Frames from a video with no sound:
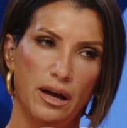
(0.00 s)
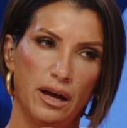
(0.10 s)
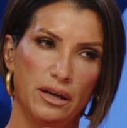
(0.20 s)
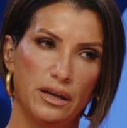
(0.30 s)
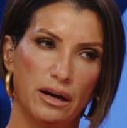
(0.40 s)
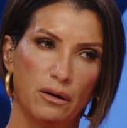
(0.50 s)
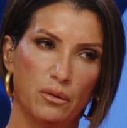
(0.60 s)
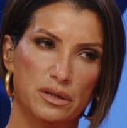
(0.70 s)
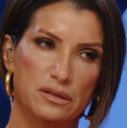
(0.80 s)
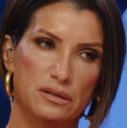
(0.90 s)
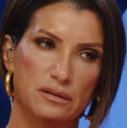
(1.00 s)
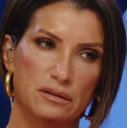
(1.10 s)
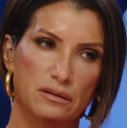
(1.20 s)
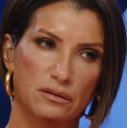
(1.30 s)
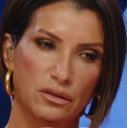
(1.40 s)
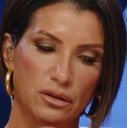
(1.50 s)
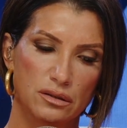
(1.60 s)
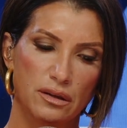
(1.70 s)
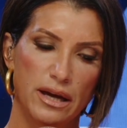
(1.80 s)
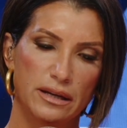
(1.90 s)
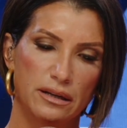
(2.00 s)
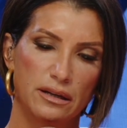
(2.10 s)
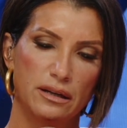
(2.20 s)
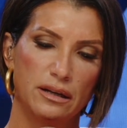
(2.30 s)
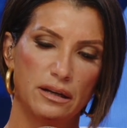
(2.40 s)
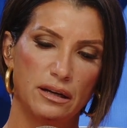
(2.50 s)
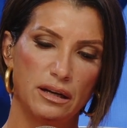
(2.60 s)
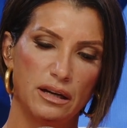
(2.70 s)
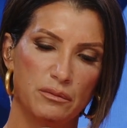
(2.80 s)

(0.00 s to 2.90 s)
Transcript: and there was, looked like it